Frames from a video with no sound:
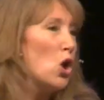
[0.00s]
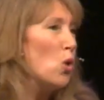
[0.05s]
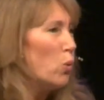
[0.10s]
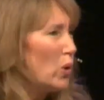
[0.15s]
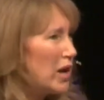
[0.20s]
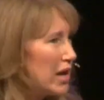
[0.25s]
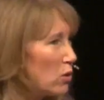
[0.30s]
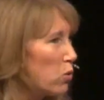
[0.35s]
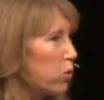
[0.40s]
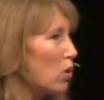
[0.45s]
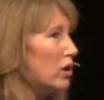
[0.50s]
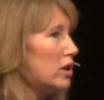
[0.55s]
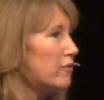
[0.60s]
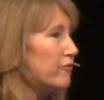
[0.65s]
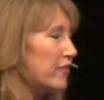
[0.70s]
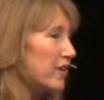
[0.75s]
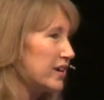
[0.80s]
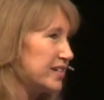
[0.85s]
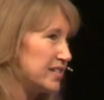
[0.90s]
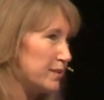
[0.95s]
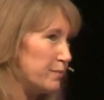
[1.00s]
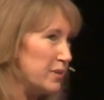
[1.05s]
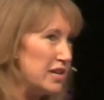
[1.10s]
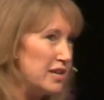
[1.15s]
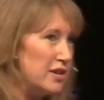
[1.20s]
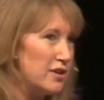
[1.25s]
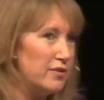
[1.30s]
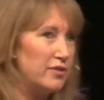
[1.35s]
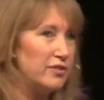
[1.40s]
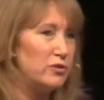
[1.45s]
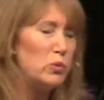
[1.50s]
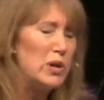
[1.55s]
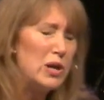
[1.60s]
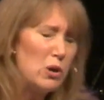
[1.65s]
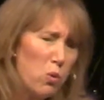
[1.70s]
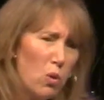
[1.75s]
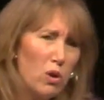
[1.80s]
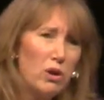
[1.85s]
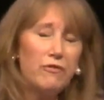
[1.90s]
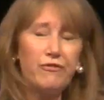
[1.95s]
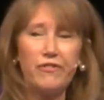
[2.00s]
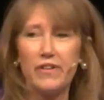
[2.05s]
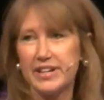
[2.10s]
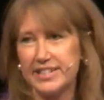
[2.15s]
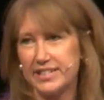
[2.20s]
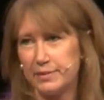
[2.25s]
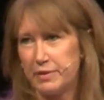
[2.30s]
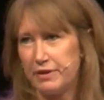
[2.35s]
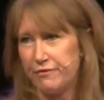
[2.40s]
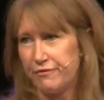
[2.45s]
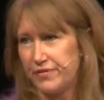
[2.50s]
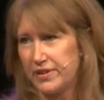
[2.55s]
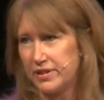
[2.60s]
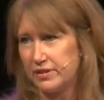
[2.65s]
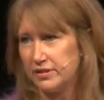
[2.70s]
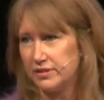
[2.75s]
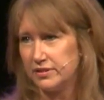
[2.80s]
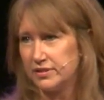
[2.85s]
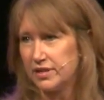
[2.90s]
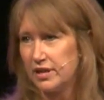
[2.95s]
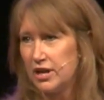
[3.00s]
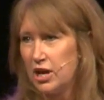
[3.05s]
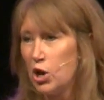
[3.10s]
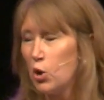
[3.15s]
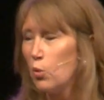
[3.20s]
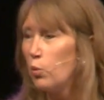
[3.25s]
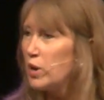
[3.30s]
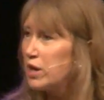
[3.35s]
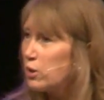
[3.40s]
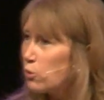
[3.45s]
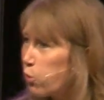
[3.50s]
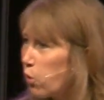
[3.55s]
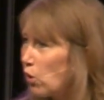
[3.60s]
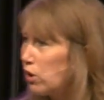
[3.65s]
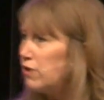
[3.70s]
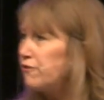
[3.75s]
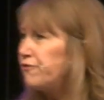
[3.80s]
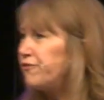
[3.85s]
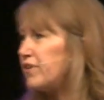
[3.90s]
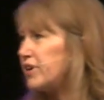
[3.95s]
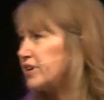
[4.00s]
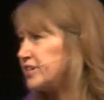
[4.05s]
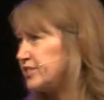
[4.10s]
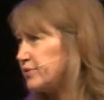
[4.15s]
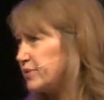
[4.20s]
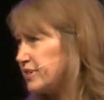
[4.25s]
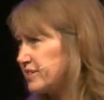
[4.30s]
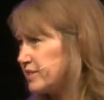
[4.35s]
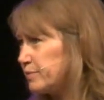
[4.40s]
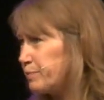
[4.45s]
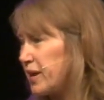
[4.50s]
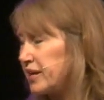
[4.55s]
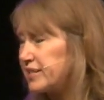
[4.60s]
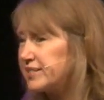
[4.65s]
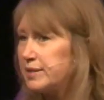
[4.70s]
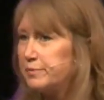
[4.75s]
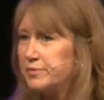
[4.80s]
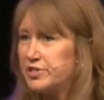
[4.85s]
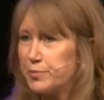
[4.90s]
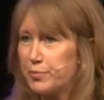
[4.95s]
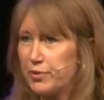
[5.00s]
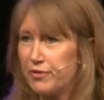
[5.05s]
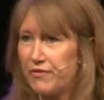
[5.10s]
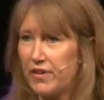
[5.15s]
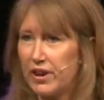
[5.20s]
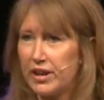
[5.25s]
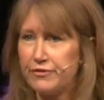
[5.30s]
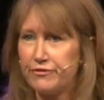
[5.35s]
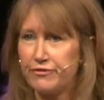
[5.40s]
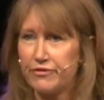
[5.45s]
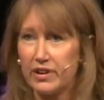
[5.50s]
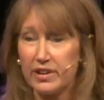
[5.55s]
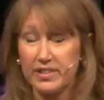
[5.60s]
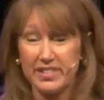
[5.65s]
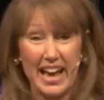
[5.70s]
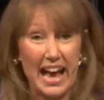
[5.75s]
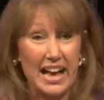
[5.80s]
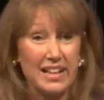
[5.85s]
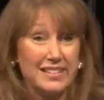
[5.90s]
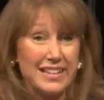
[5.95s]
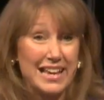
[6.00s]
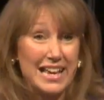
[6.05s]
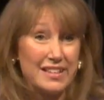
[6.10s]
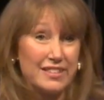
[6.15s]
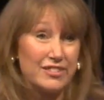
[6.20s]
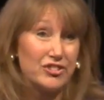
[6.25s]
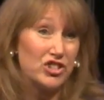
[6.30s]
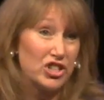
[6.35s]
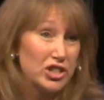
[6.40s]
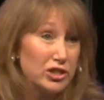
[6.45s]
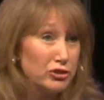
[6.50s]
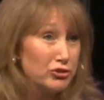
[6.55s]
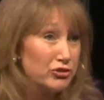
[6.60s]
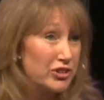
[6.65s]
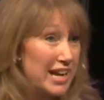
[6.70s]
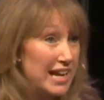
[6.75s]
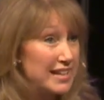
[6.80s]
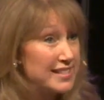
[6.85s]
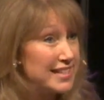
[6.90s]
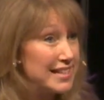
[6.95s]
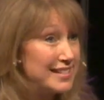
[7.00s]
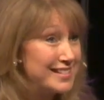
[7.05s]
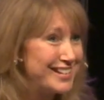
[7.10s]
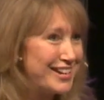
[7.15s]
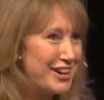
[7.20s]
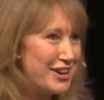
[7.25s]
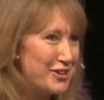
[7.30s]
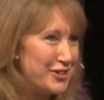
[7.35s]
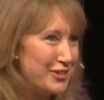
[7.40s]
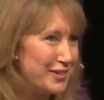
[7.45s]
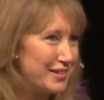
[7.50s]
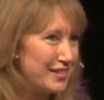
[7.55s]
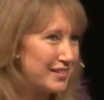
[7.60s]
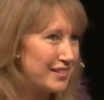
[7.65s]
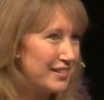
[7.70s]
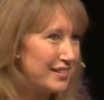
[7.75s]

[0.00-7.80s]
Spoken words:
We qualify to be used. We qualify to be filled. We qualify to expect him to provide for us as his children, as his girls.